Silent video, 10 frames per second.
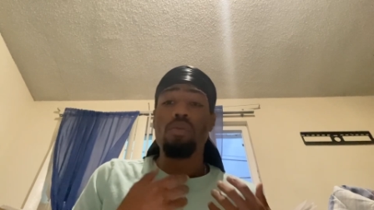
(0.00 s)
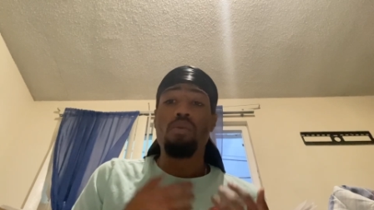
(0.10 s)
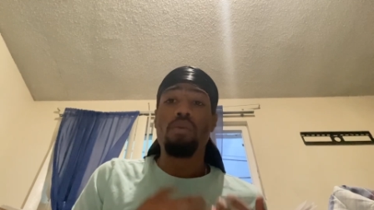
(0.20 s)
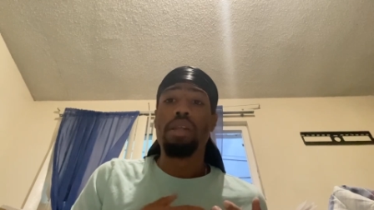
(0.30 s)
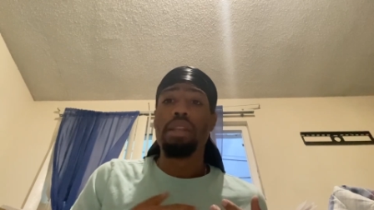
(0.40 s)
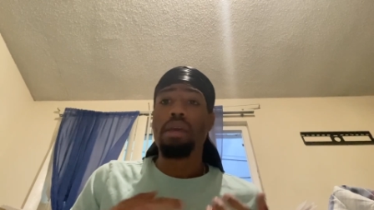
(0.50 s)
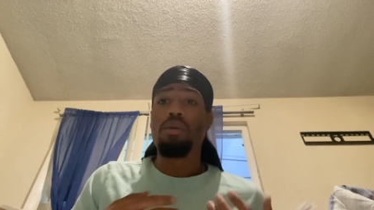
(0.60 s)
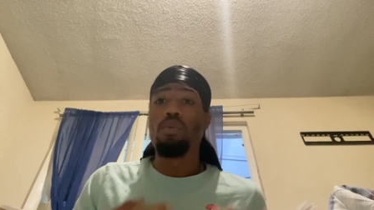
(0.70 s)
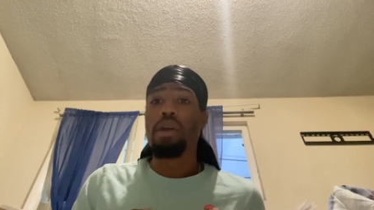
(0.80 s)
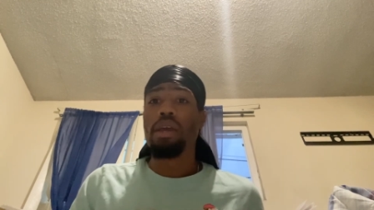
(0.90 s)
when
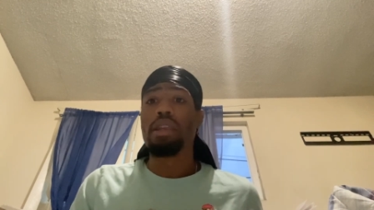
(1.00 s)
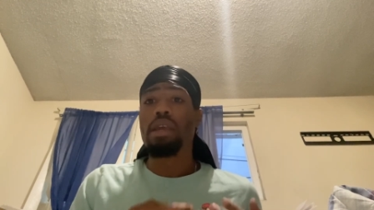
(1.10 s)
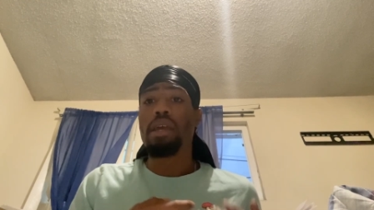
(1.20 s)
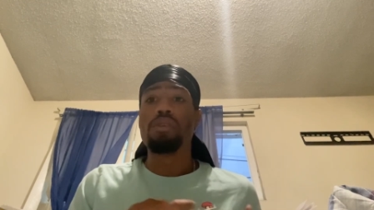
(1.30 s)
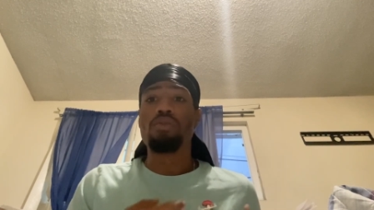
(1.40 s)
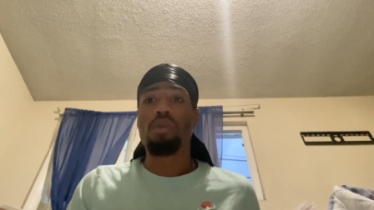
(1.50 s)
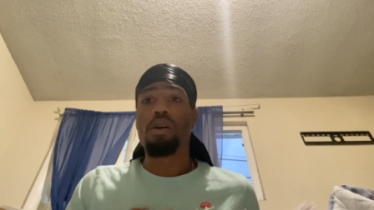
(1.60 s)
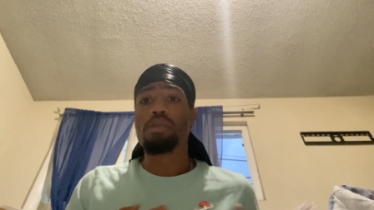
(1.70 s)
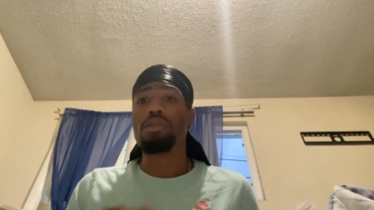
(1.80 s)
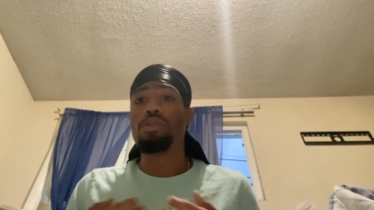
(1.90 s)
when it is
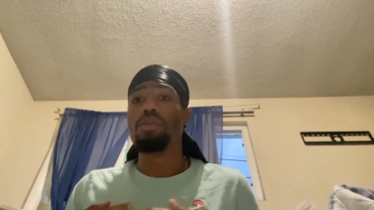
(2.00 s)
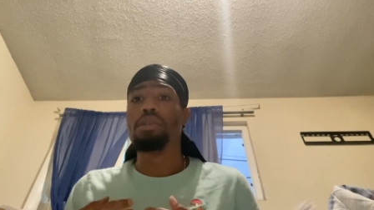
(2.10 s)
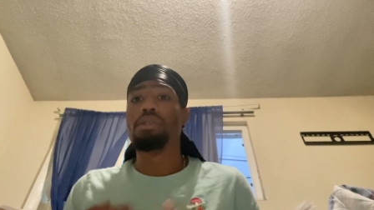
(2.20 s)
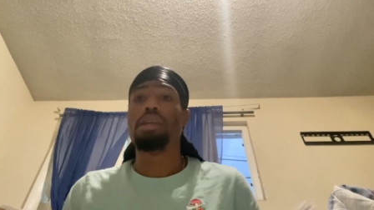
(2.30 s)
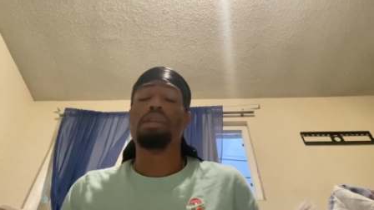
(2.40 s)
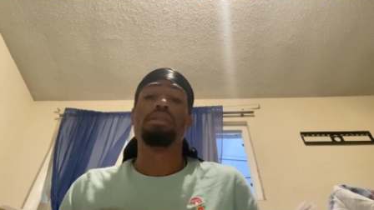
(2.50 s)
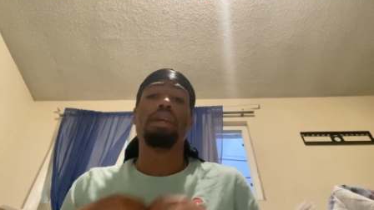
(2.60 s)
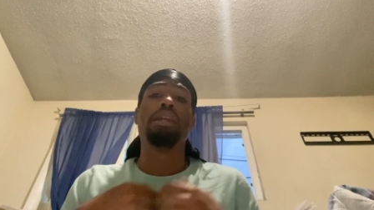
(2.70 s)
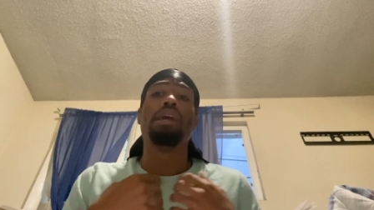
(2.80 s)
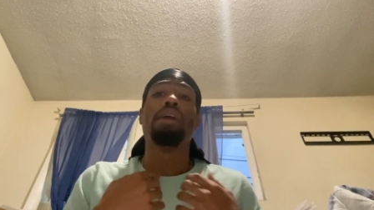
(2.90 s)
wrong to do these things
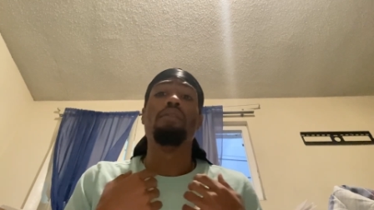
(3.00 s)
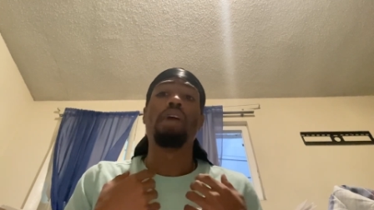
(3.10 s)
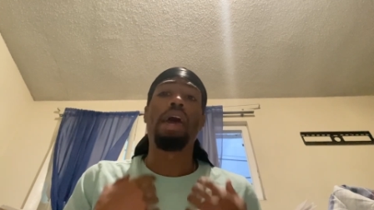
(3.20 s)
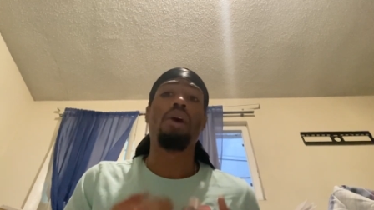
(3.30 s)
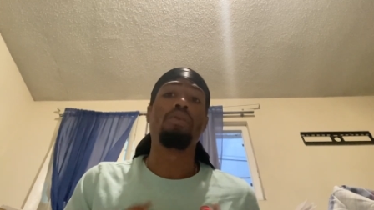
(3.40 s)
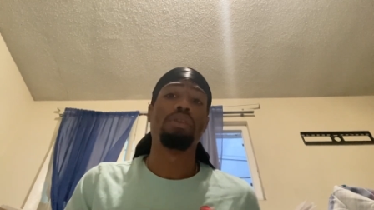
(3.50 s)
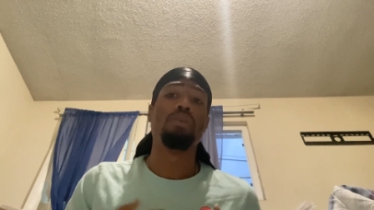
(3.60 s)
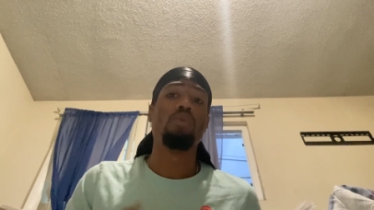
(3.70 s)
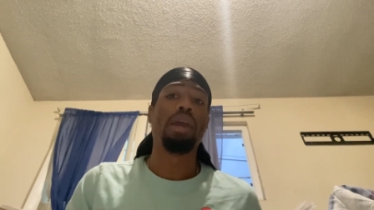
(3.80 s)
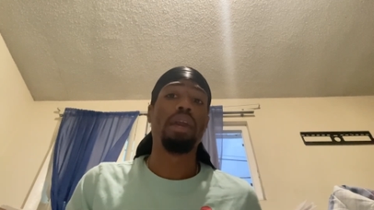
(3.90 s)
in a healthy
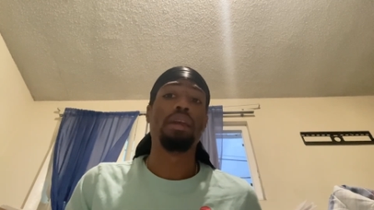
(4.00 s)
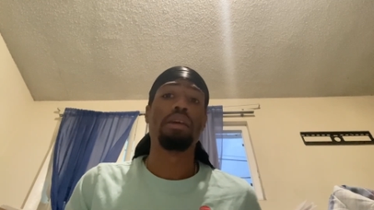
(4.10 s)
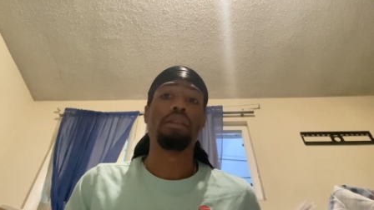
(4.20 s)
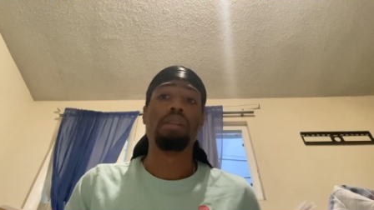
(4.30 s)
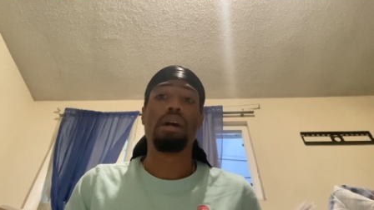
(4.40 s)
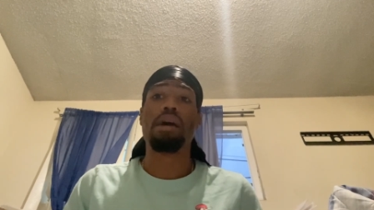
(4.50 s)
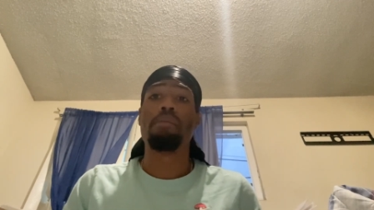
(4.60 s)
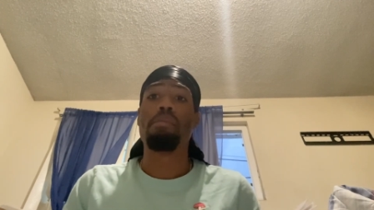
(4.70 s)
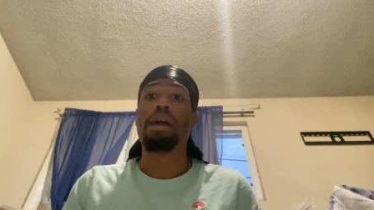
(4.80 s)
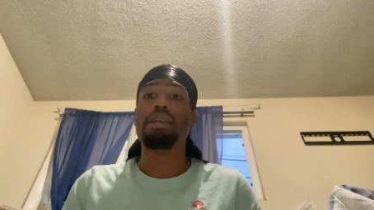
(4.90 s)
way,
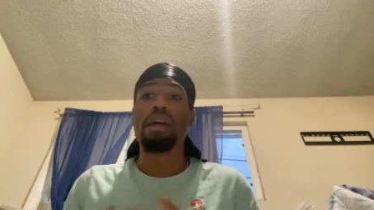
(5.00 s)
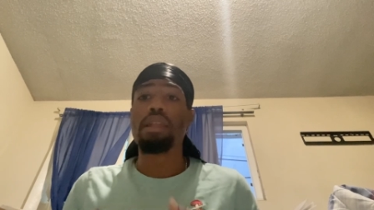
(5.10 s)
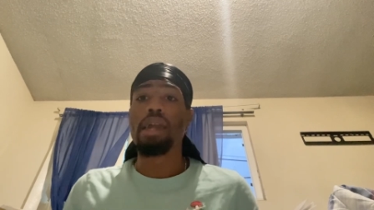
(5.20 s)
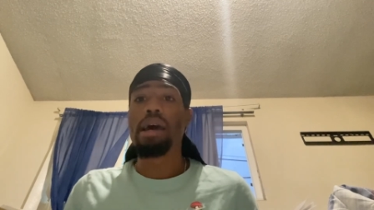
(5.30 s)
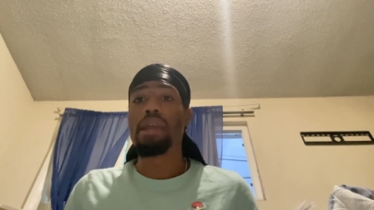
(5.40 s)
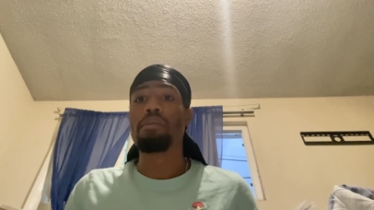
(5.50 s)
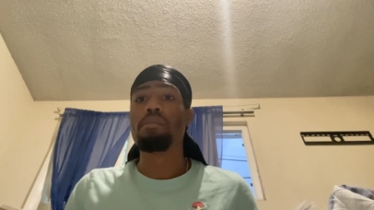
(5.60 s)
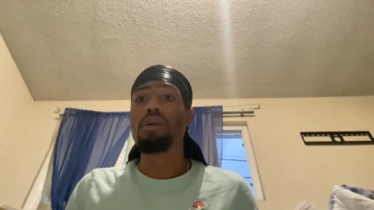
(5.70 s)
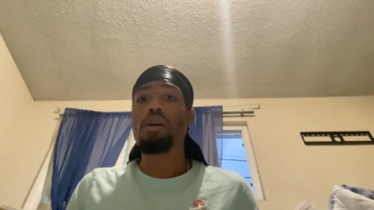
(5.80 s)
not by yelling at them